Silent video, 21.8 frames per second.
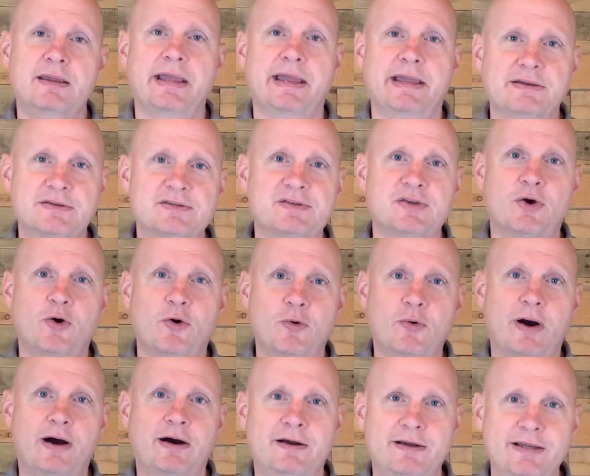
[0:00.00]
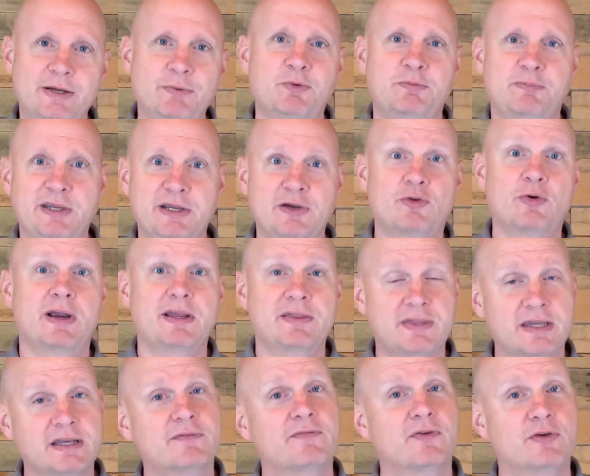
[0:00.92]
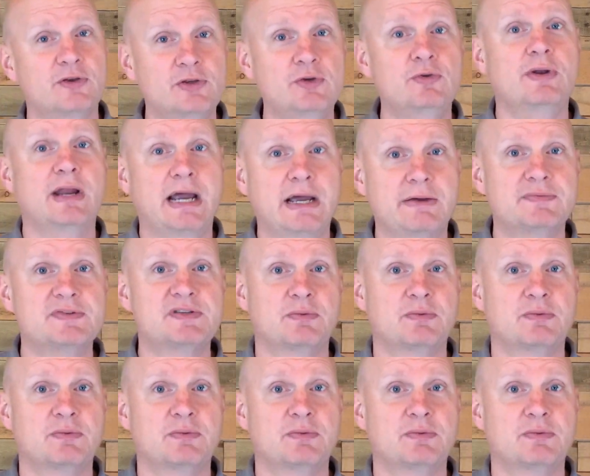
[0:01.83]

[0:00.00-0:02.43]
And so it would be a great thing for you to have